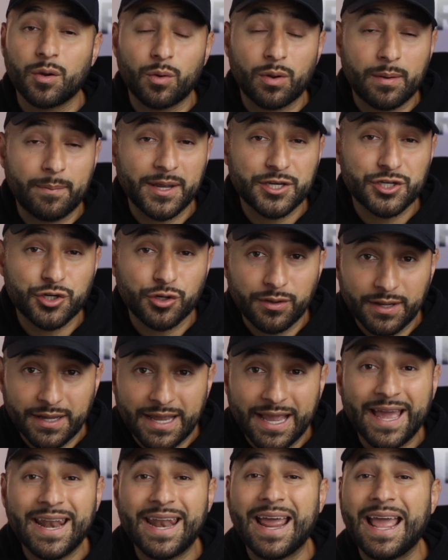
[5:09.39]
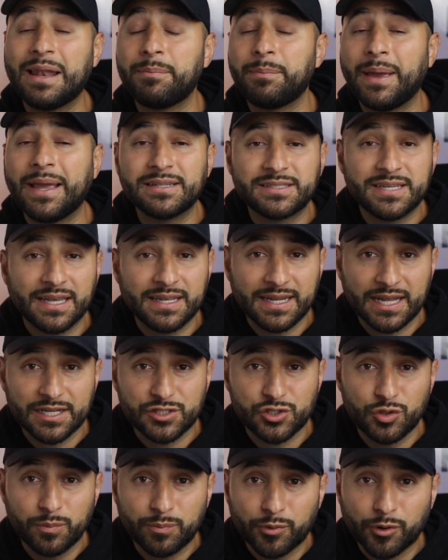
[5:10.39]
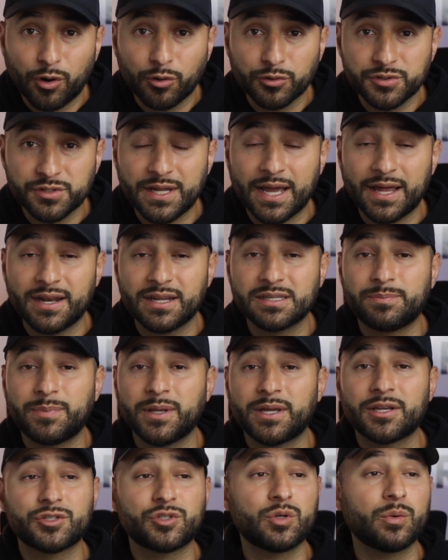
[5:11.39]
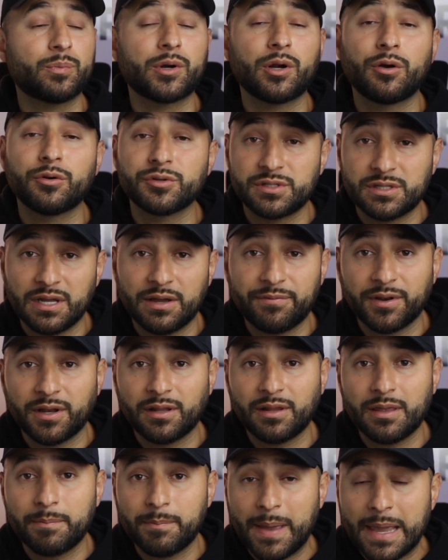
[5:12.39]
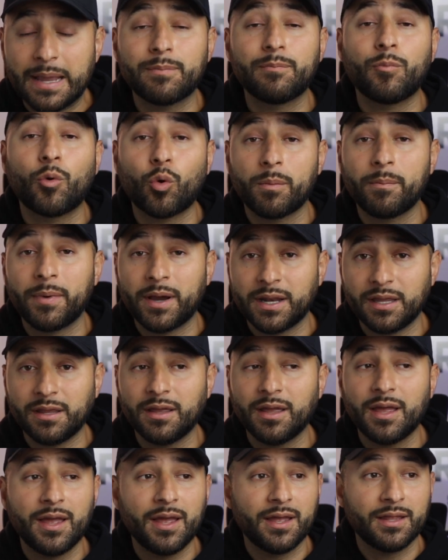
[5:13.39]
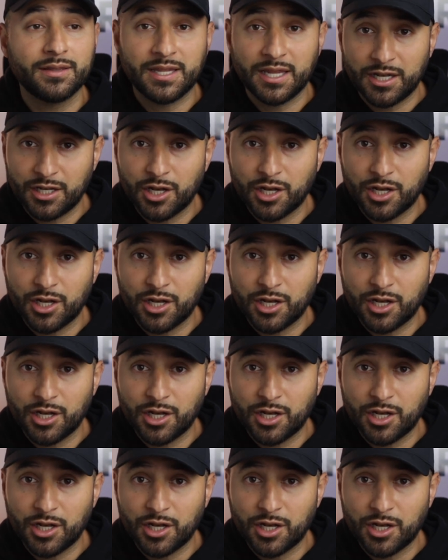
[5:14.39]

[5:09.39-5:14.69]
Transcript: want to make sure you get and maintain that superhost status, because superhosts definitely make more money than